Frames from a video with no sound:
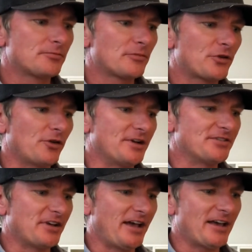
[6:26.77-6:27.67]
So
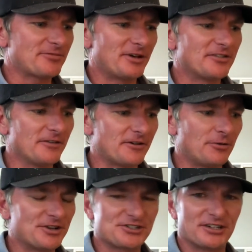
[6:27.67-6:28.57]
I asked myself a
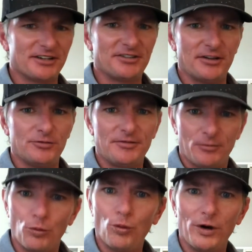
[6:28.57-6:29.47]
question. I said,
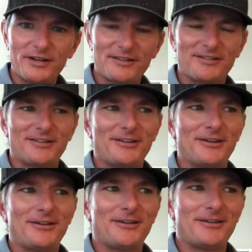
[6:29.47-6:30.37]
what
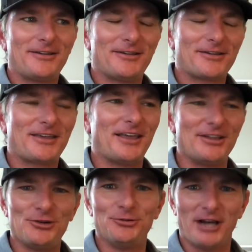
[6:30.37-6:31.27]
can
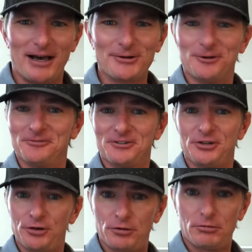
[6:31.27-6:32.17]
you not
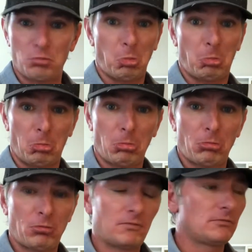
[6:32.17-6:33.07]
overdo?
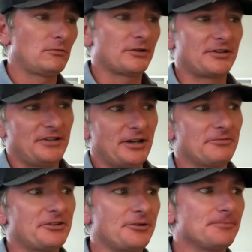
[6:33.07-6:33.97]
What can you not
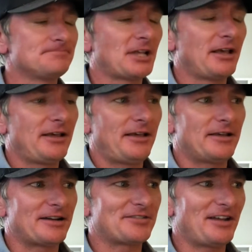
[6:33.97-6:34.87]
overdo? And I
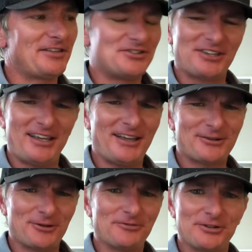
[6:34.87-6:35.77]
decided that you can't
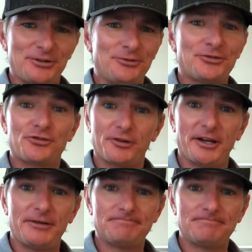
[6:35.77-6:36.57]
overdo straight.